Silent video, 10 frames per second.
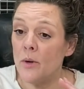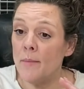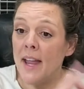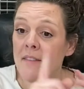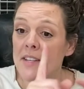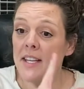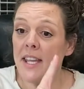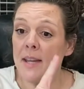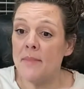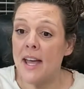We may have to
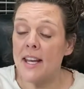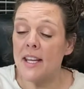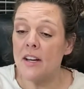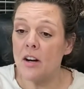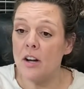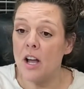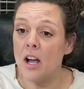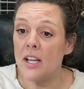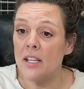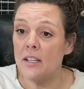keep that in our
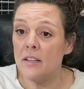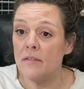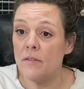noggin